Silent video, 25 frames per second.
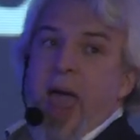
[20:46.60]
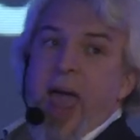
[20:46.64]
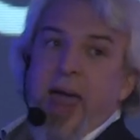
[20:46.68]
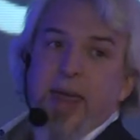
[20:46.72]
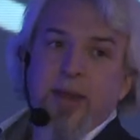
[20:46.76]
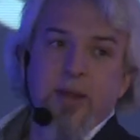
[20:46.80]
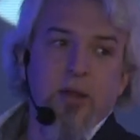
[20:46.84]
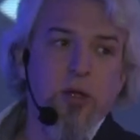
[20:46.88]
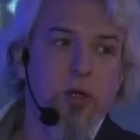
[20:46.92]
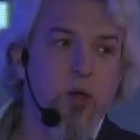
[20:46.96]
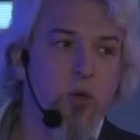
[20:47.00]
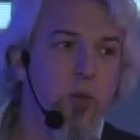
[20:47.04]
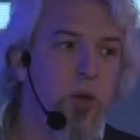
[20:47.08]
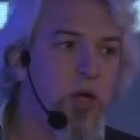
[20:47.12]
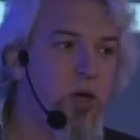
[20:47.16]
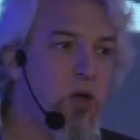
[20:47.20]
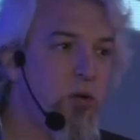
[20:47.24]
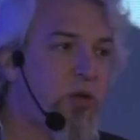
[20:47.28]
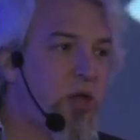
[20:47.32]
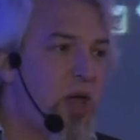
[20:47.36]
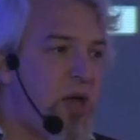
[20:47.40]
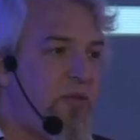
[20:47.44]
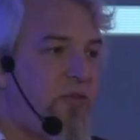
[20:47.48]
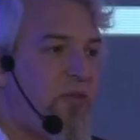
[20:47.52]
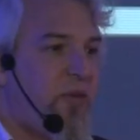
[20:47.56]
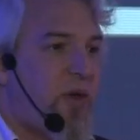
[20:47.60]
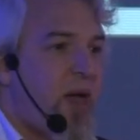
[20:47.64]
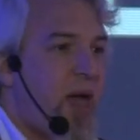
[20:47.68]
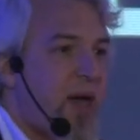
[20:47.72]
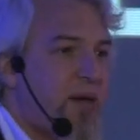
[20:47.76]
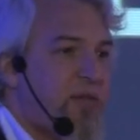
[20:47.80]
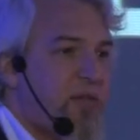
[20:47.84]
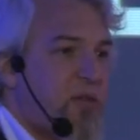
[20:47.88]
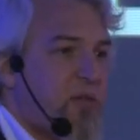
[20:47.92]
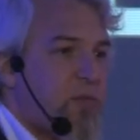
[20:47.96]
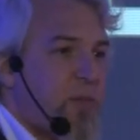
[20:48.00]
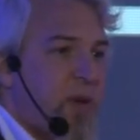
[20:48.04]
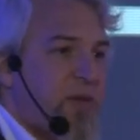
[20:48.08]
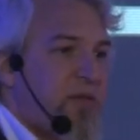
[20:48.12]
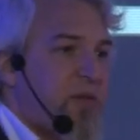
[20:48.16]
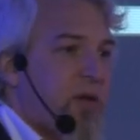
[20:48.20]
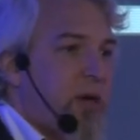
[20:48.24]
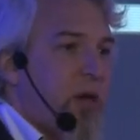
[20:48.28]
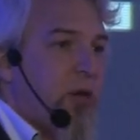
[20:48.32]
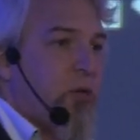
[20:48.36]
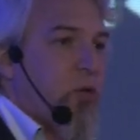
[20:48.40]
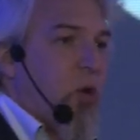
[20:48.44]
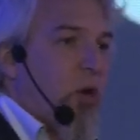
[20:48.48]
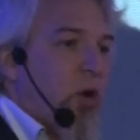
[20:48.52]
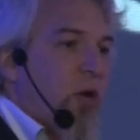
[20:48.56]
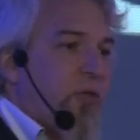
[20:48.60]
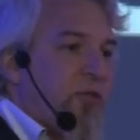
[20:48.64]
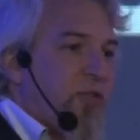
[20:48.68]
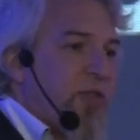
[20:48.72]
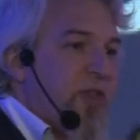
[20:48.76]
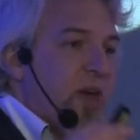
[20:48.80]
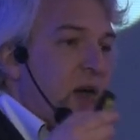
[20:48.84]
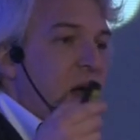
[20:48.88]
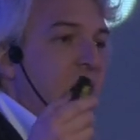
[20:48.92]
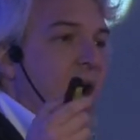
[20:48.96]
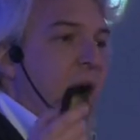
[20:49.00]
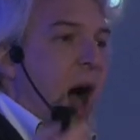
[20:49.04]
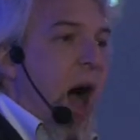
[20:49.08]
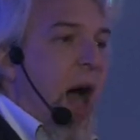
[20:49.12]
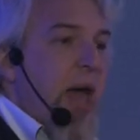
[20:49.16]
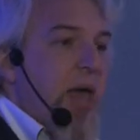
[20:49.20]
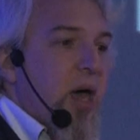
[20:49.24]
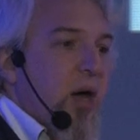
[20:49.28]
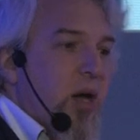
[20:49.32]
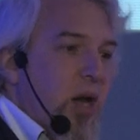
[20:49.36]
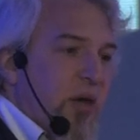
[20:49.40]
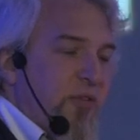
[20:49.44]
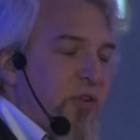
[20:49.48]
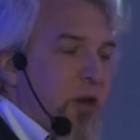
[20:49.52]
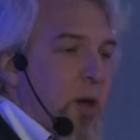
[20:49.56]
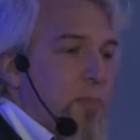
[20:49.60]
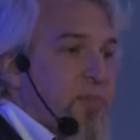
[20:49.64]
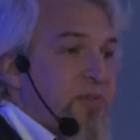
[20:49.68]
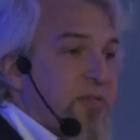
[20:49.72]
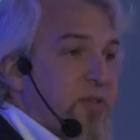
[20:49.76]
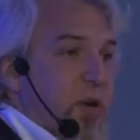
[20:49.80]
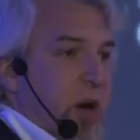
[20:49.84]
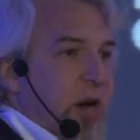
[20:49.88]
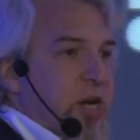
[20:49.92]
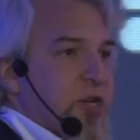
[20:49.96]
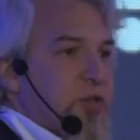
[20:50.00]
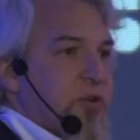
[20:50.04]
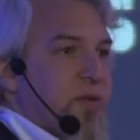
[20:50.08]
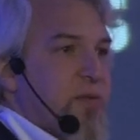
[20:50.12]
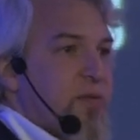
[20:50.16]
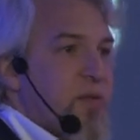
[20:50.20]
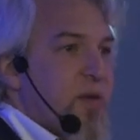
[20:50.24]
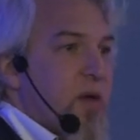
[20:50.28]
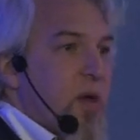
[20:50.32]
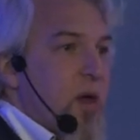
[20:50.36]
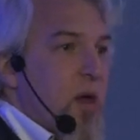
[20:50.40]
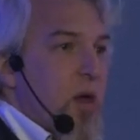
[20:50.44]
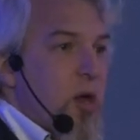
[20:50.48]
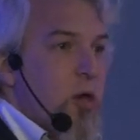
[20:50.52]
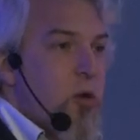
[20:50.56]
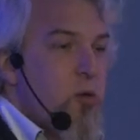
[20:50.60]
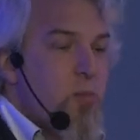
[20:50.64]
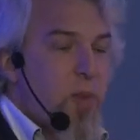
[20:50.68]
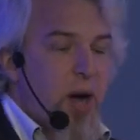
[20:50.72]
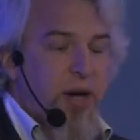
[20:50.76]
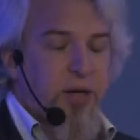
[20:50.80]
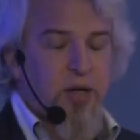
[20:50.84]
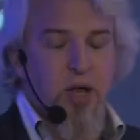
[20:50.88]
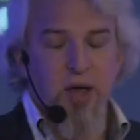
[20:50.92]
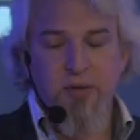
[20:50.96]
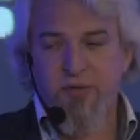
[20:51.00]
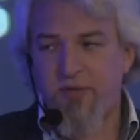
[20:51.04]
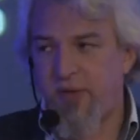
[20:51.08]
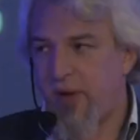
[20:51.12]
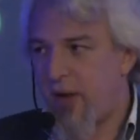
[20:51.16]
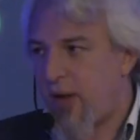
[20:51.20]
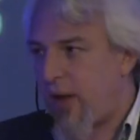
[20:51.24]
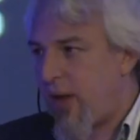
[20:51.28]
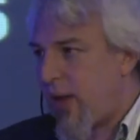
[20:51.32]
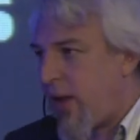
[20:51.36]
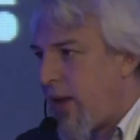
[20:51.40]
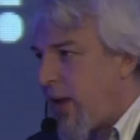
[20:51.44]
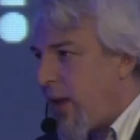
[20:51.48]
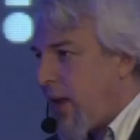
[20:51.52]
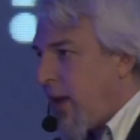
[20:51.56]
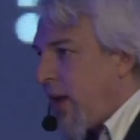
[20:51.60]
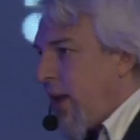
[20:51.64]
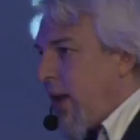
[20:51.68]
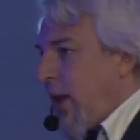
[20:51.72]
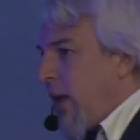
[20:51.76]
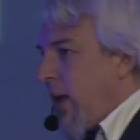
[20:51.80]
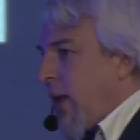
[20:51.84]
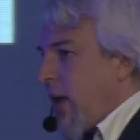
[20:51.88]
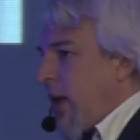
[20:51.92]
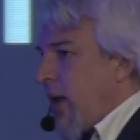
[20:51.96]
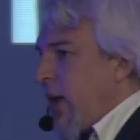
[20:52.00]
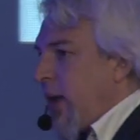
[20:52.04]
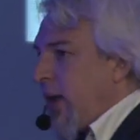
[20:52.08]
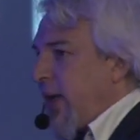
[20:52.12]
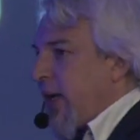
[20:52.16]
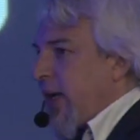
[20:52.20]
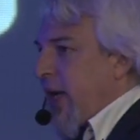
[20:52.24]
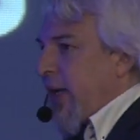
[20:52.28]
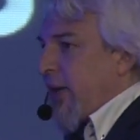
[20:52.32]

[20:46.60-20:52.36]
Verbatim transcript: and you will not have access basically to all of the higher level abstractions you might have uh, in